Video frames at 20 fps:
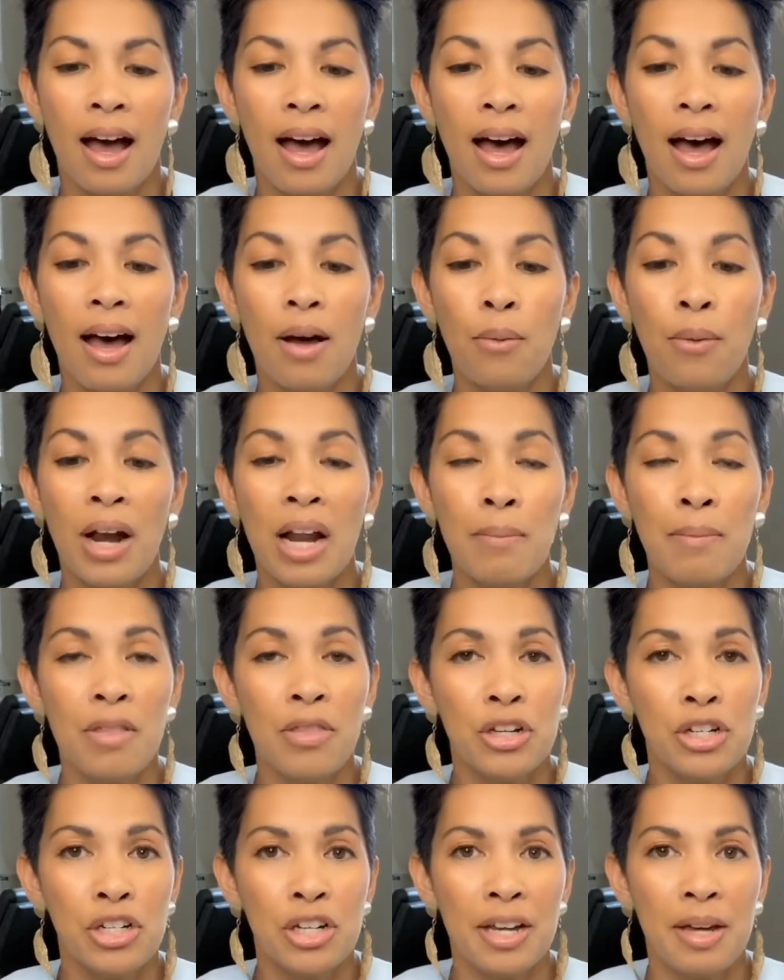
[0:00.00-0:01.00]
When I'm on
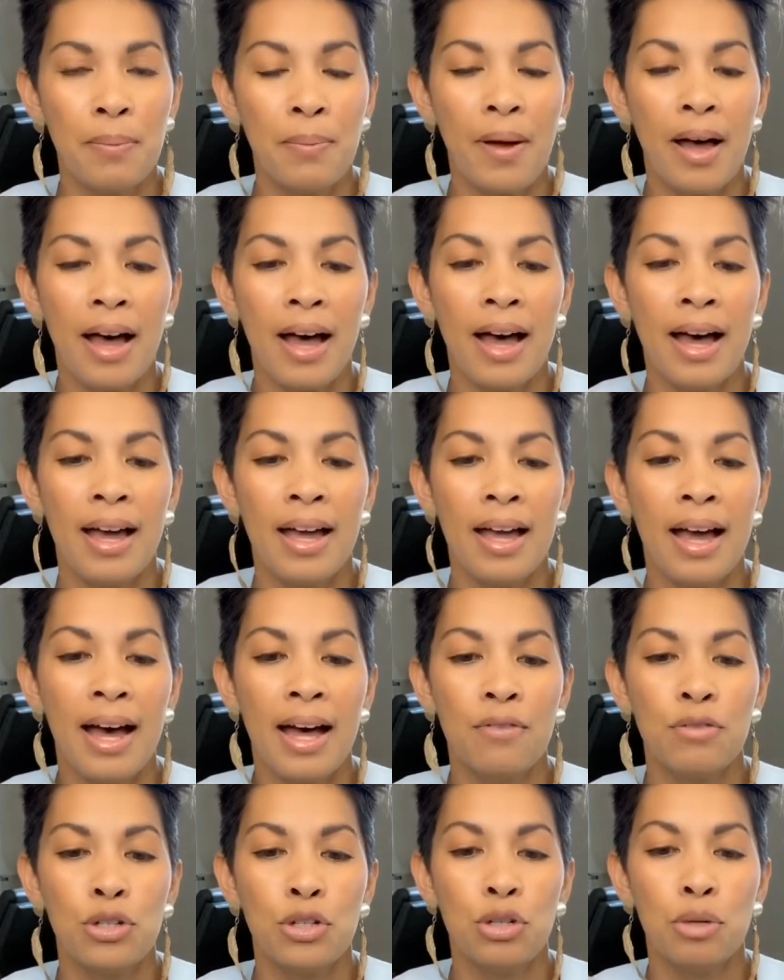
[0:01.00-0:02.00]
the ship, I
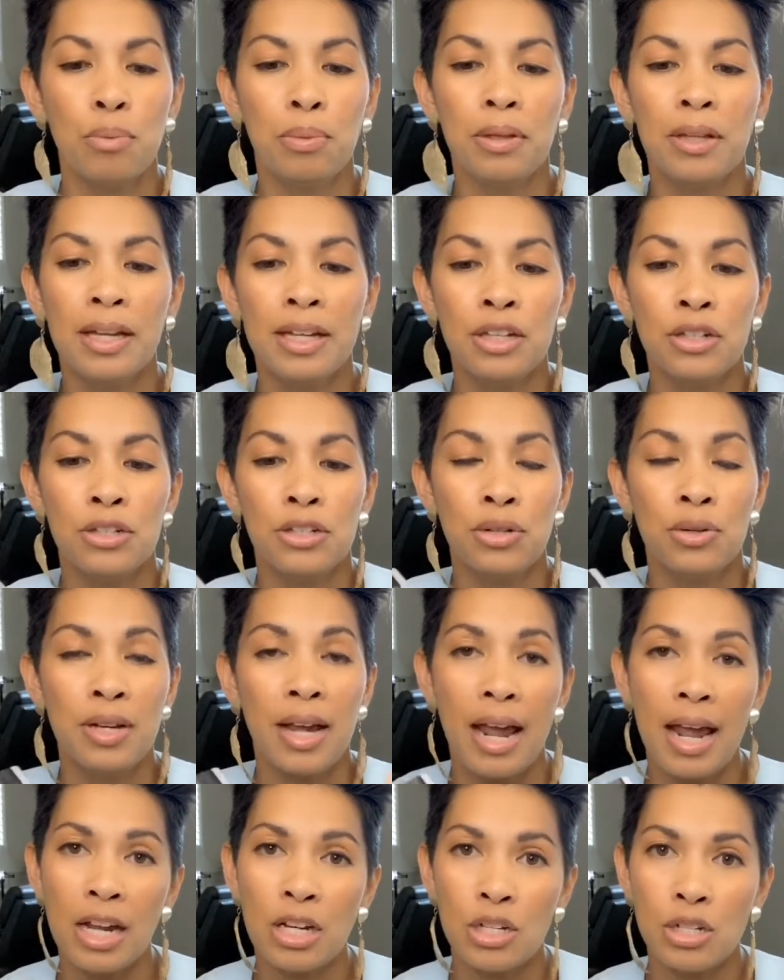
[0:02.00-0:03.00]
have to plug into an
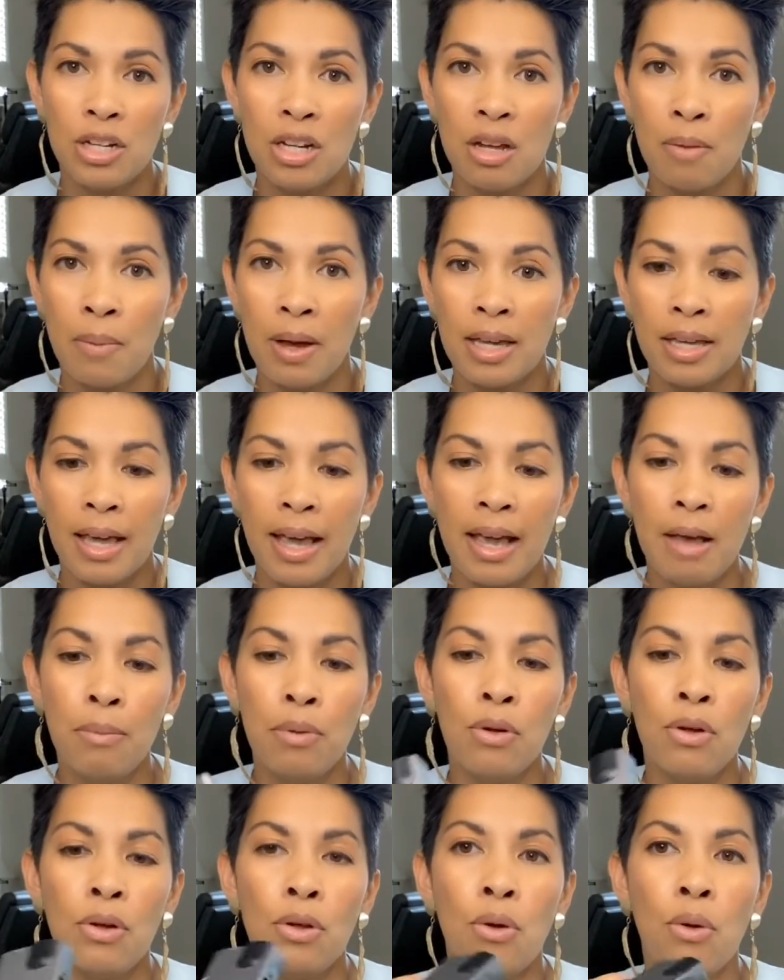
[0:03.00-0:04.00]
HDMI
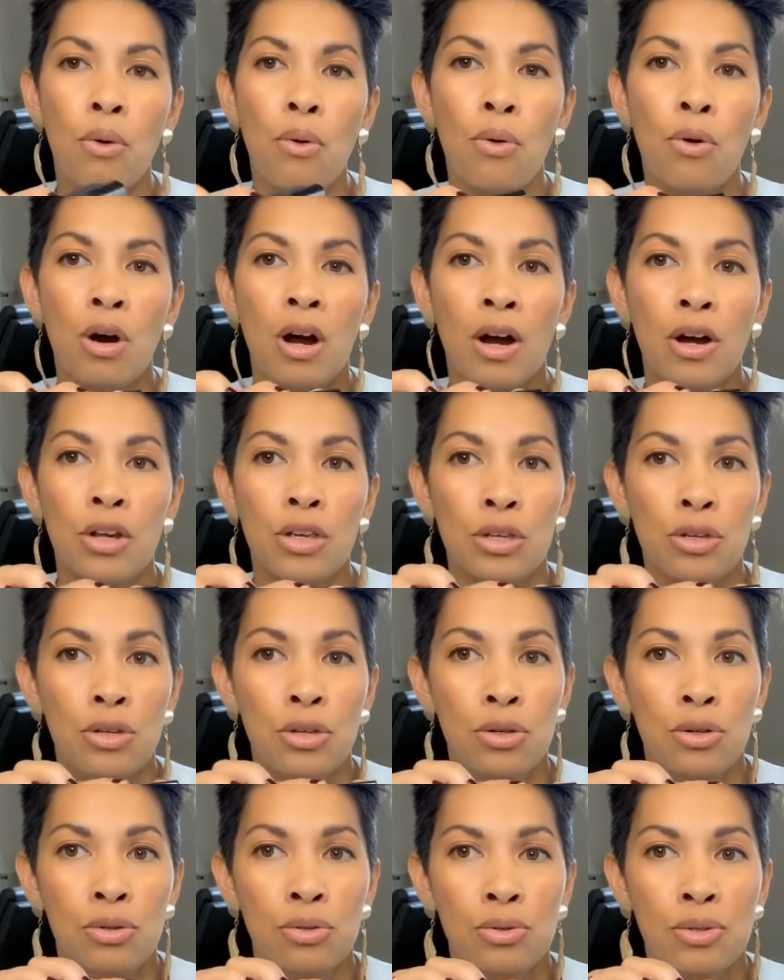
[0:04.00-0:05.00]
cable or
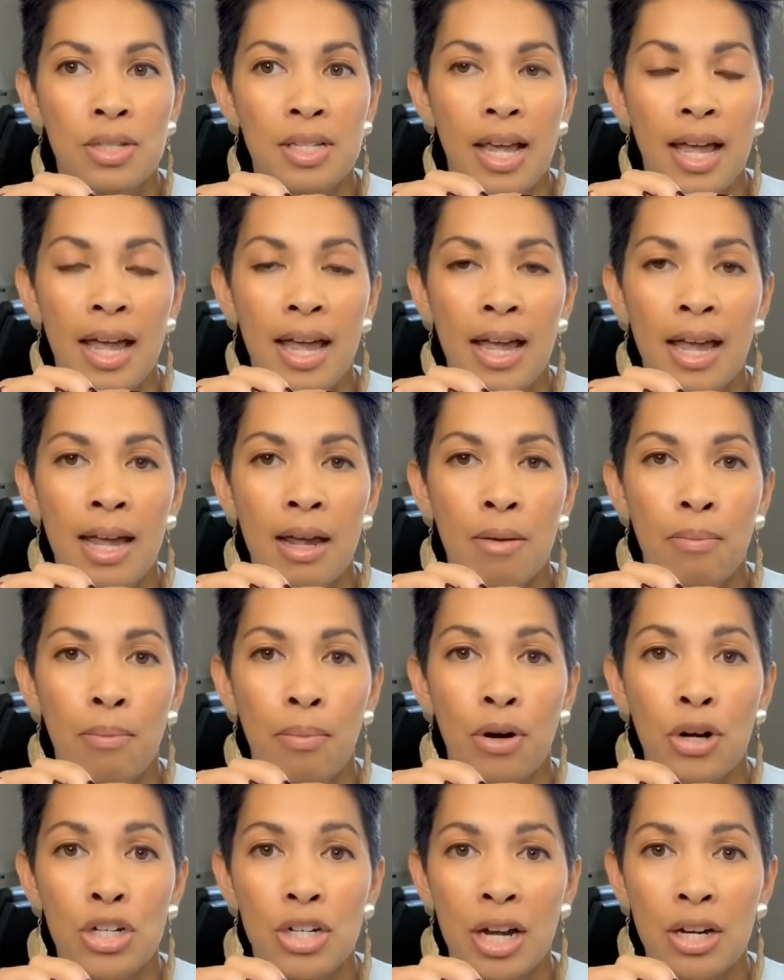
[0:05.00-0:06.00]
use a
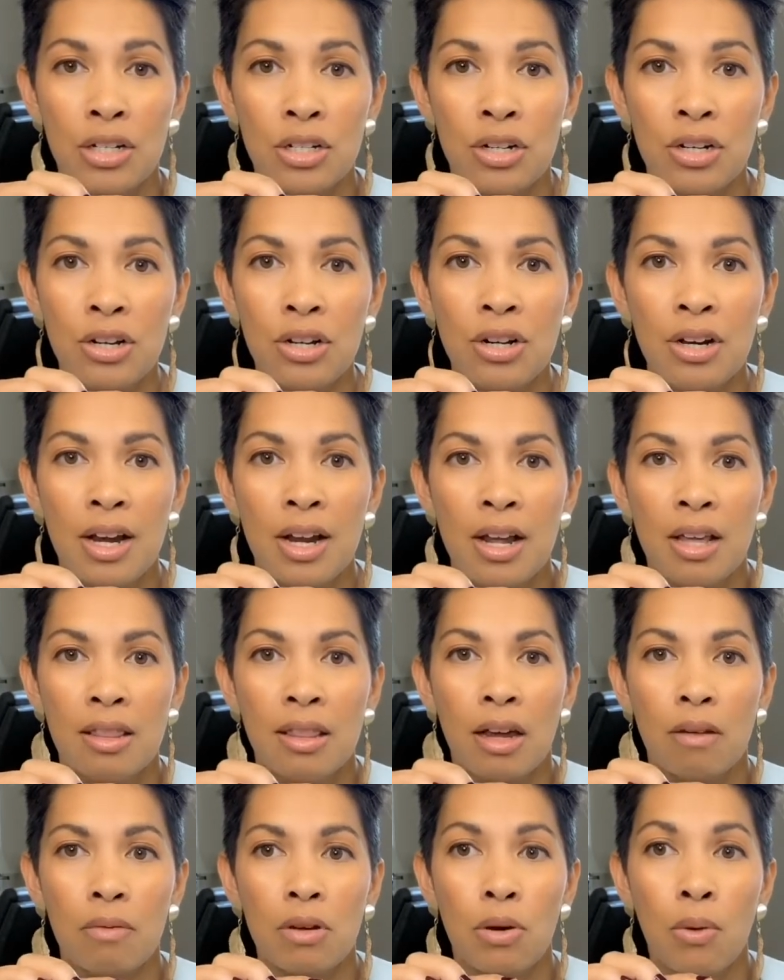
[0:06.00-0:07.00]
projector
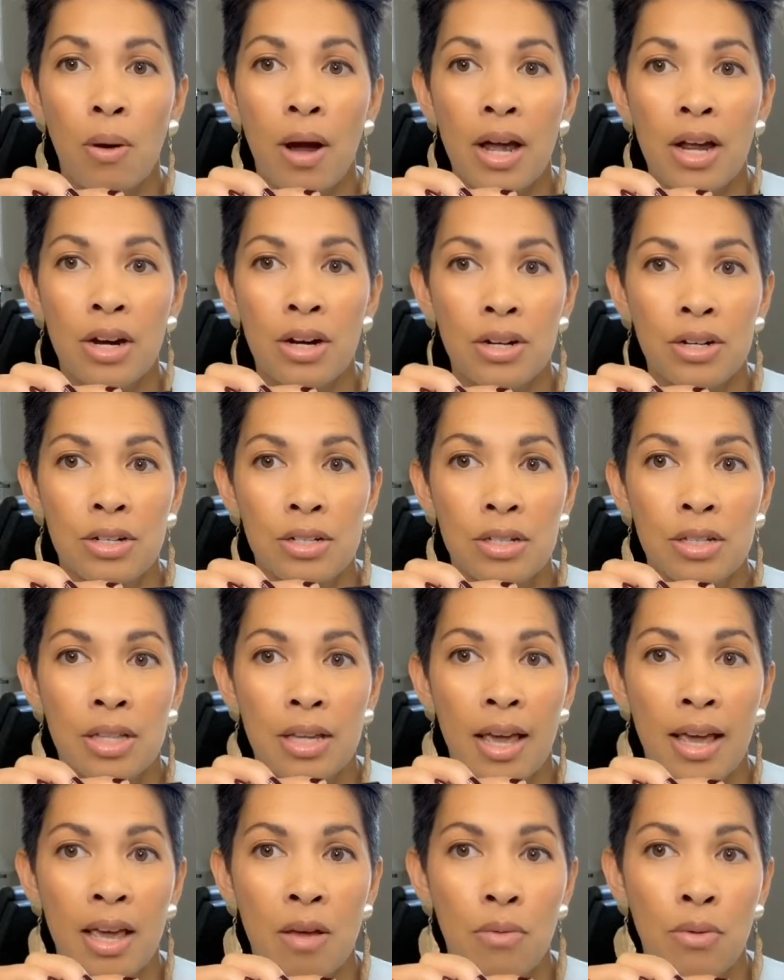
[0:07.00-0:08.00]
that requires the
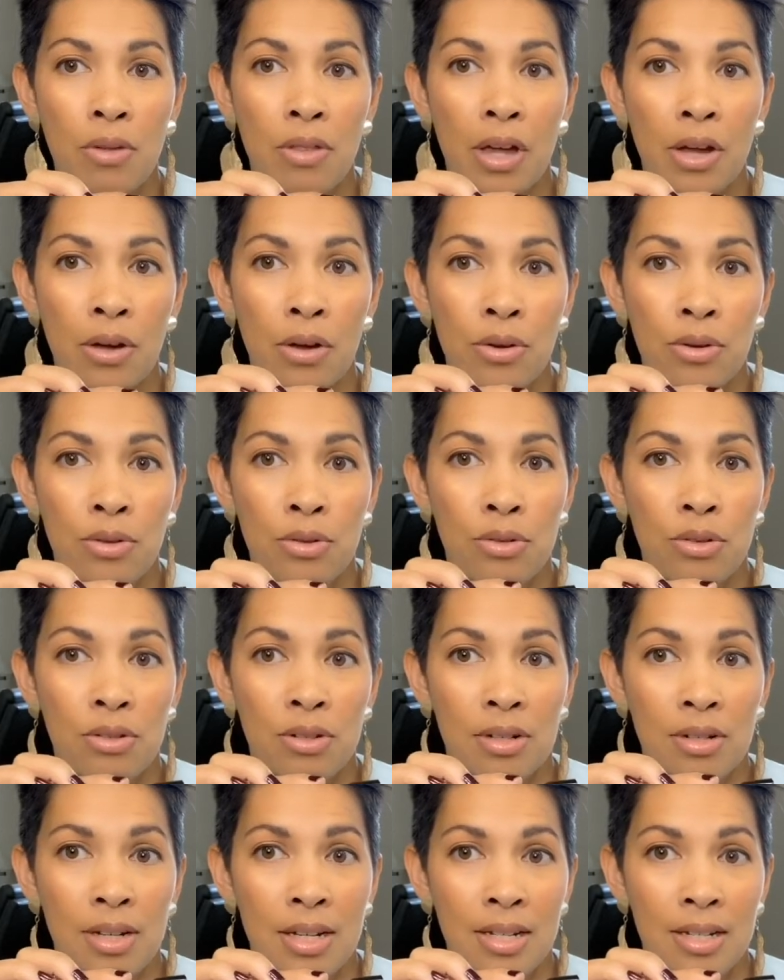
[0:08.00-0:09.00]
cable that goes
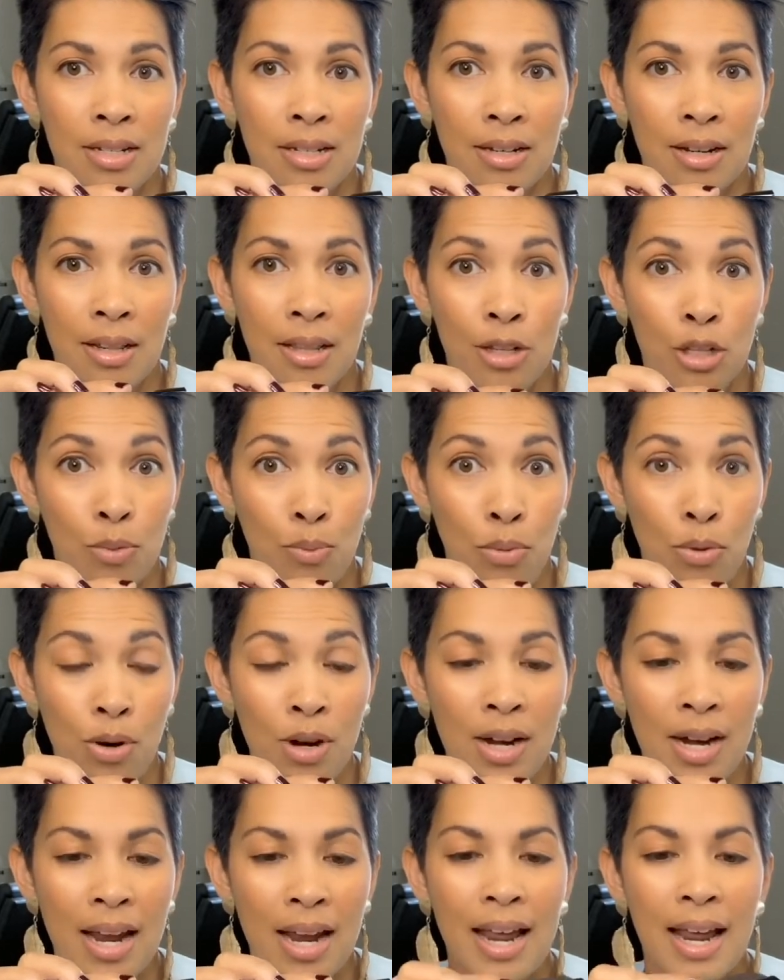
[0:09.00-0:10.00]
into this port.